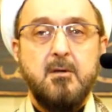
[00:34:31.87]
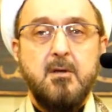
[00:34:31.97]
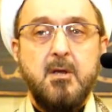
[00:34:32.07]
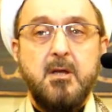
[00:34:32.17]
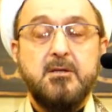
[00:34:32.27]

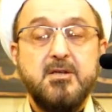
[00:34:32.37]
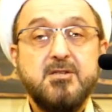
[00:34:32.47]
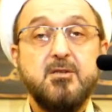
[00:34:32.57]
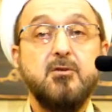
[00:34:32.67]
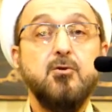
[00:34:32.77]
It
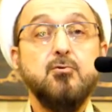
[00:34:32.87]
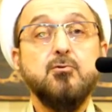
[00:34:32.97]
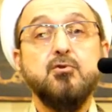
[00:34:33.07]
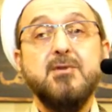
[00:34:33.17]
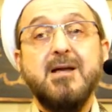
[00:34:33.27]
is due
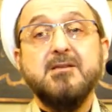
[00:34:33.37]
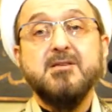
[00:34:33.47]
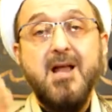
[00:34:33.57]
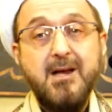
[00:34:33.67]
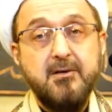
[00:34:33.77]
to that
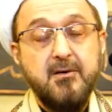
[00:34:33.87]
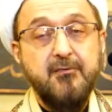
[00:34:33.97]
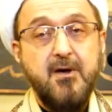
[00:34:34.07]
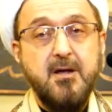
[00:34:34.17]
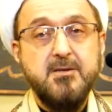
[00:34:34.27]

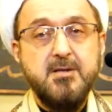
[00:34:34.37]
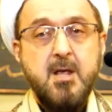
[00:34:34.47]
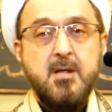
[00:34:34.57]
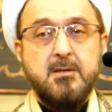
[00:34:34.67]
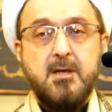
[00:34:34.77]
sacrifice,
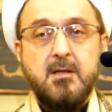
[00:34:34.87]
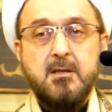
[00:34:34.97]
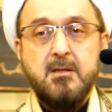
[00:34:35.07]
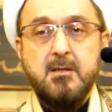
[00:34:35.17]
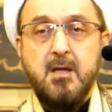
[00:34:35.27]

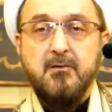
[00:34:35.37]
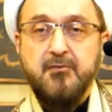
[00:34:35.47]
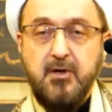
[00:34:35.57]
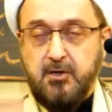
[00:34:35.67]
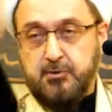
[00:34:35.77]
then
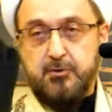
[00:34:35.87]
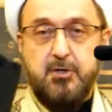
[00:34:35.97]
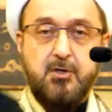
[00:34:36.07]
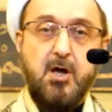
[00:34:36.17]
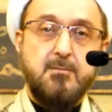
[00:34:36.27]
victory
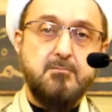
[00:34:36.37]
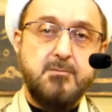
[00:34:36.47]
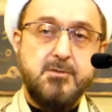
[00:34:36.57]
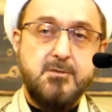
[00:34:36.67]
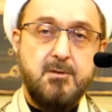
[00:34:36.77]
comes.